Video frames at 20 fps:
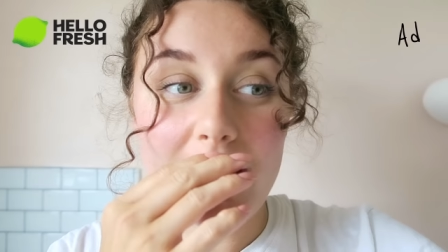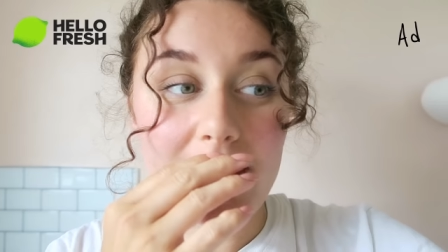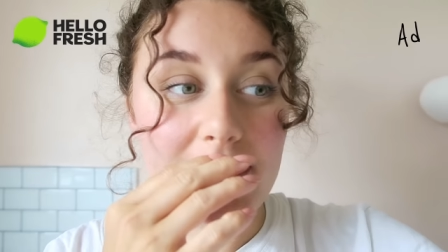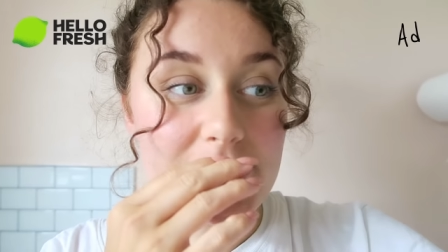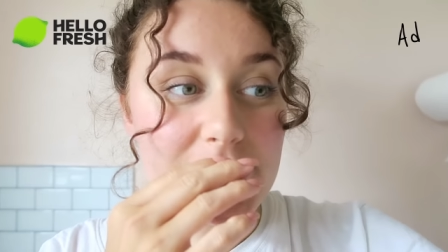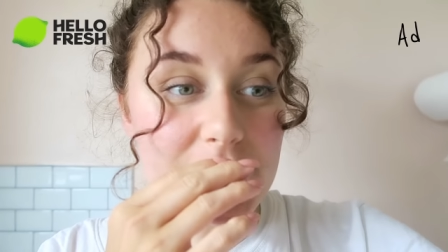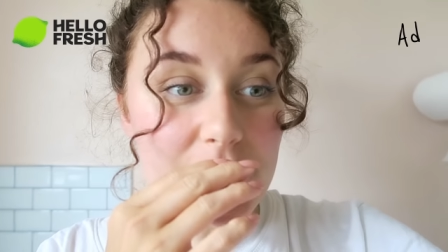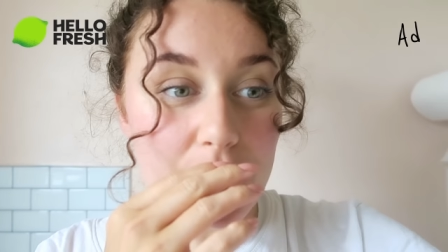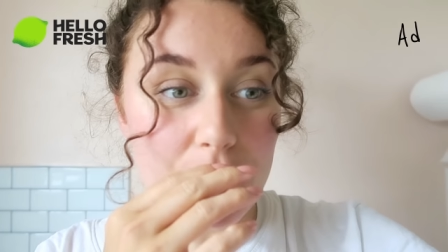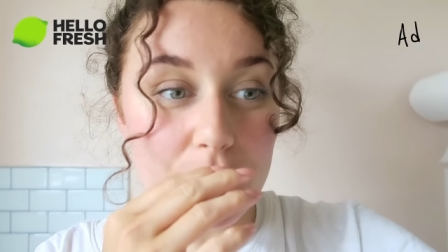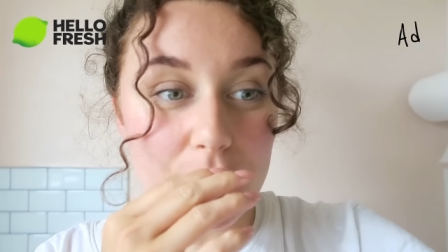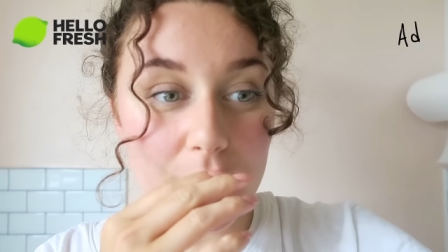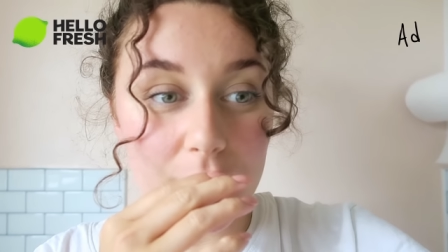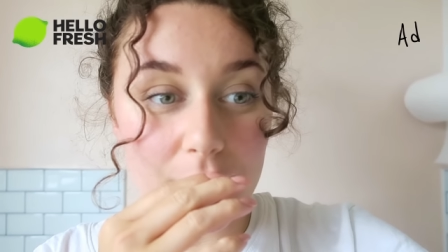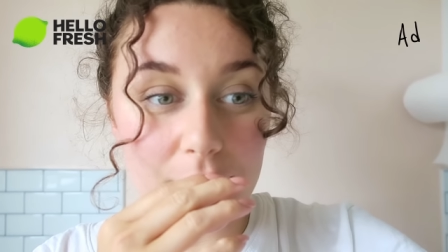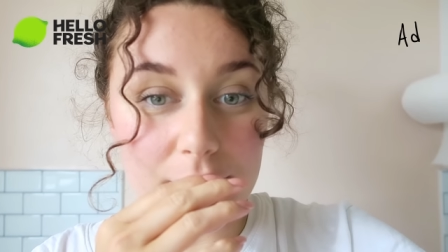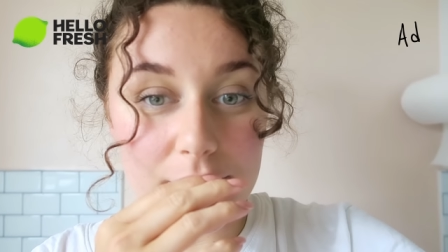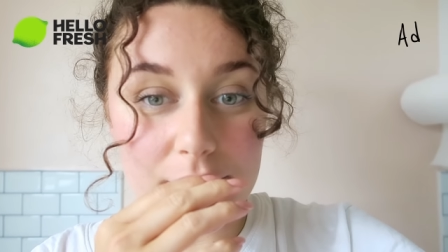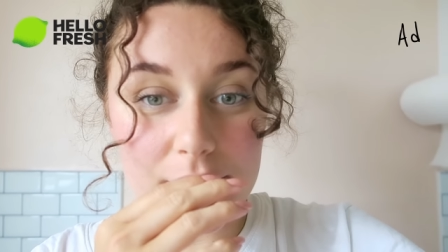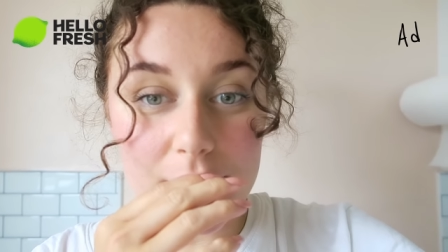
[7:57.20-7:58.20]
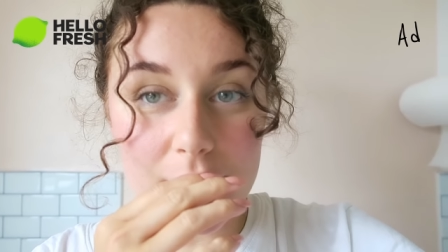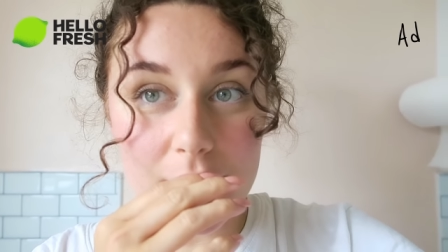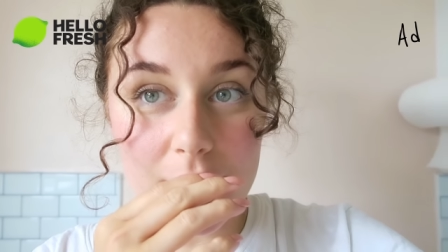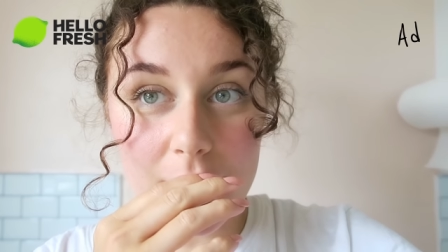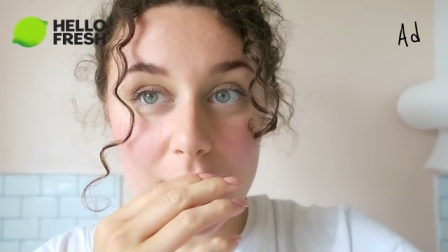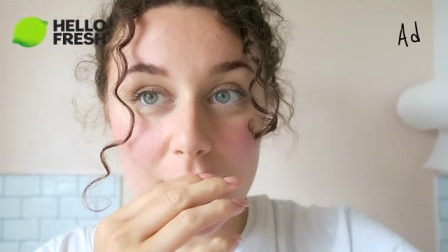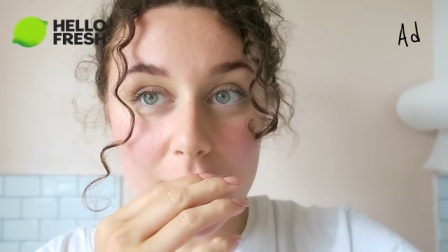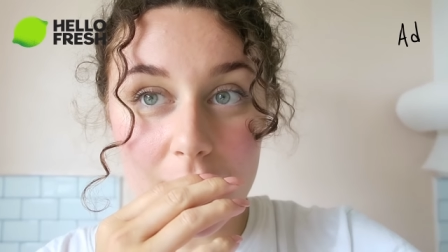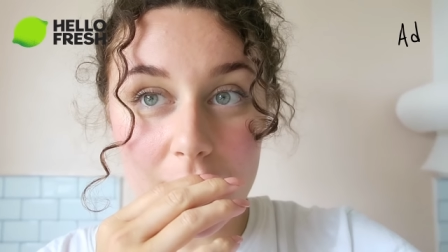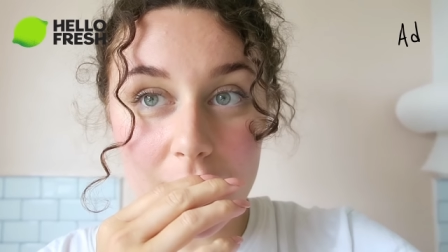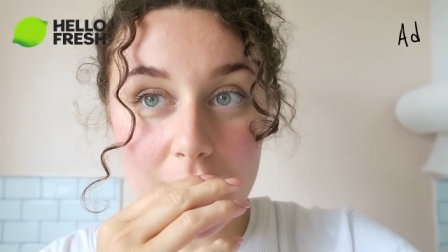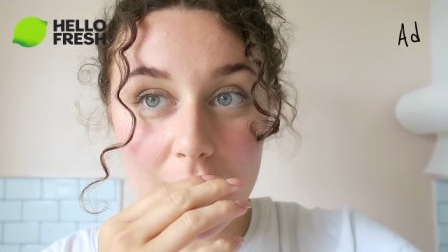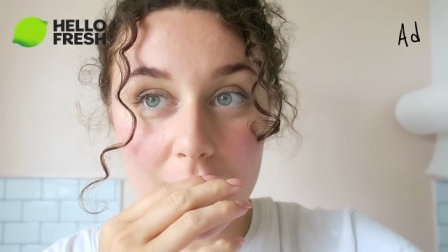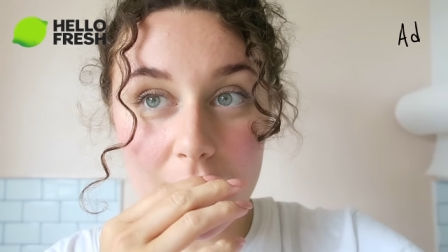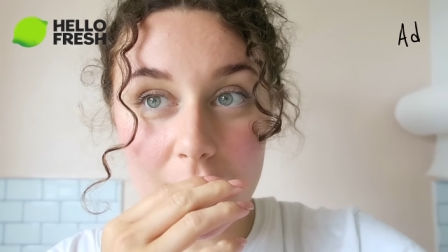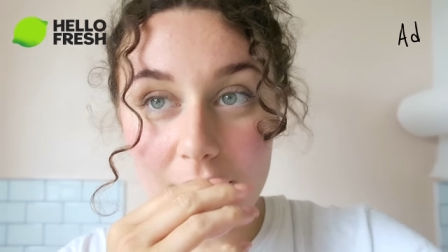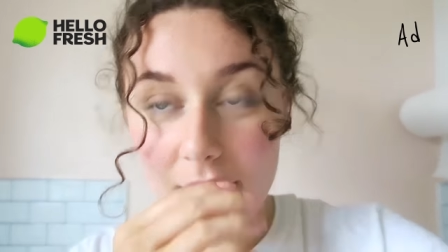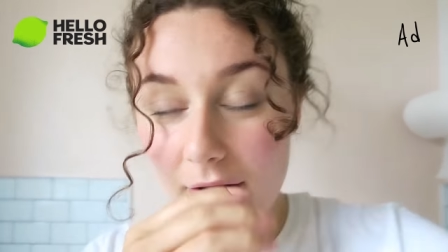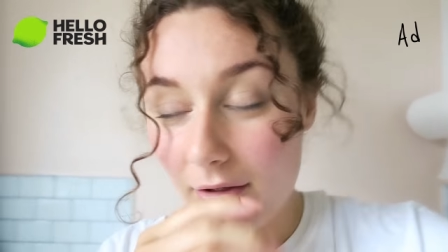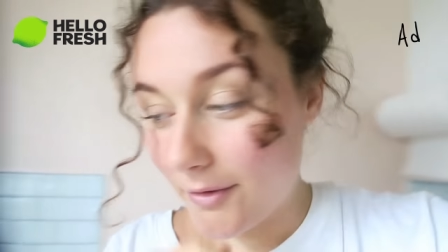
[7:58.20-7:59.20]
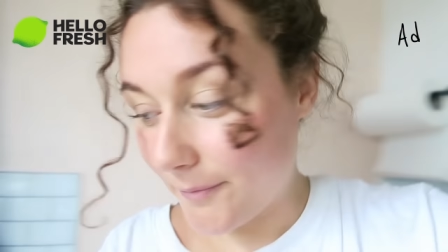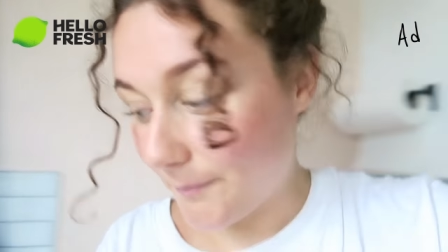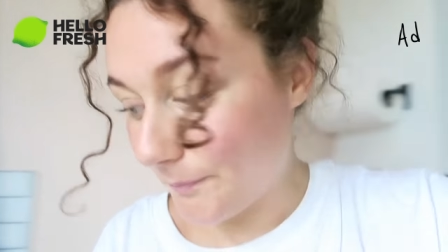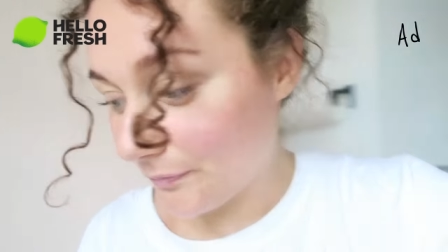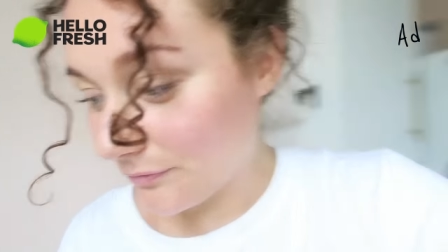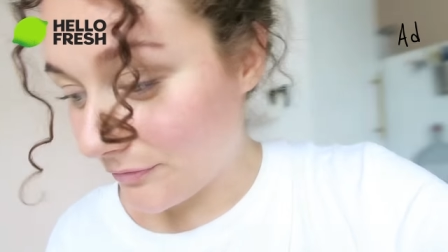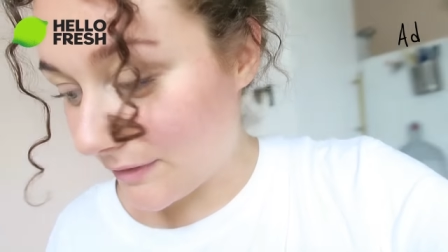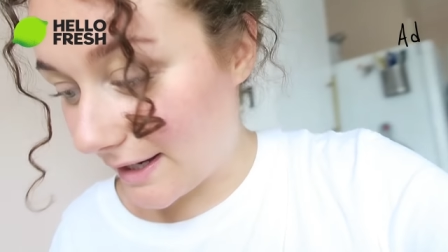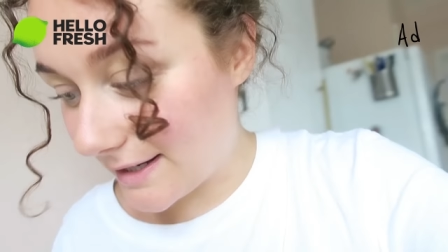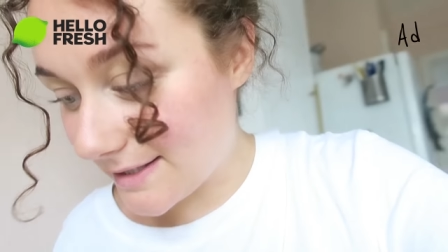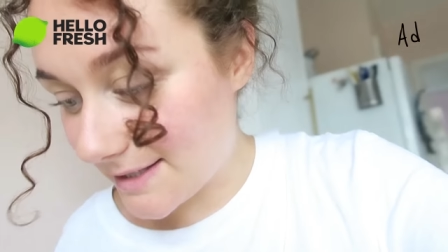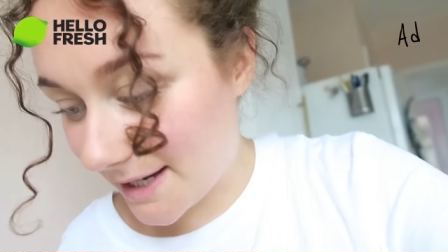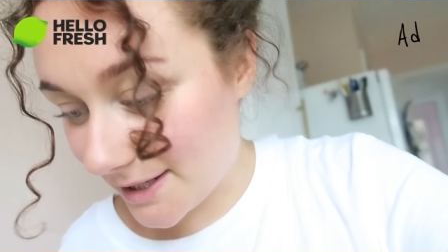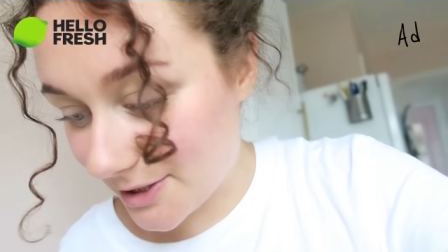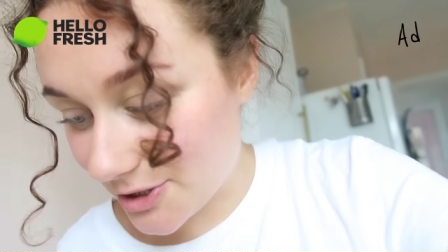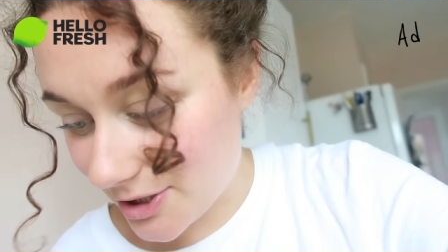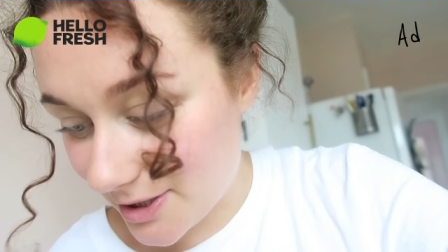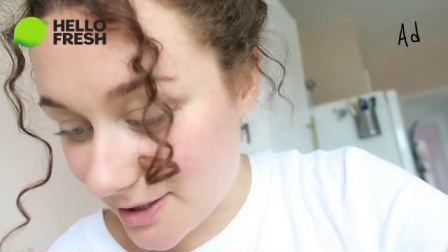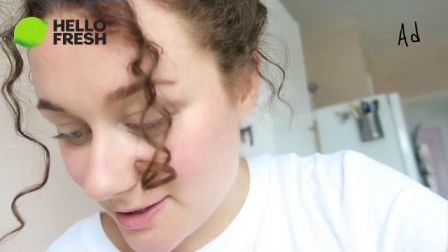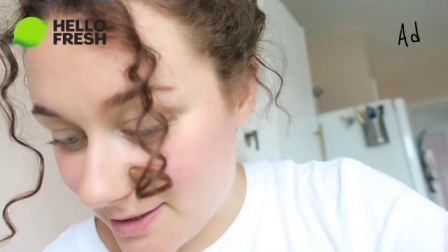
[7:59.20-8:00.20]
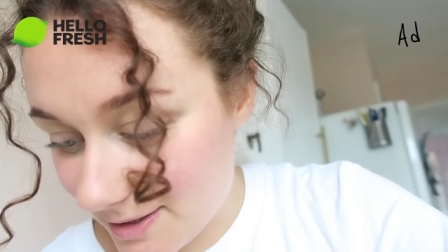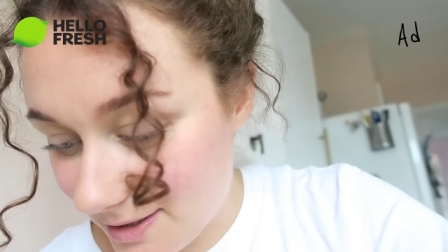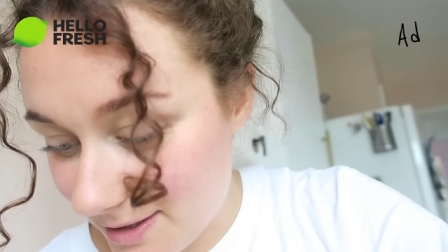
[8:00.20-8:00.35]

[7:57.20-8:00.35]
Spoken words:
That is so good. That is actually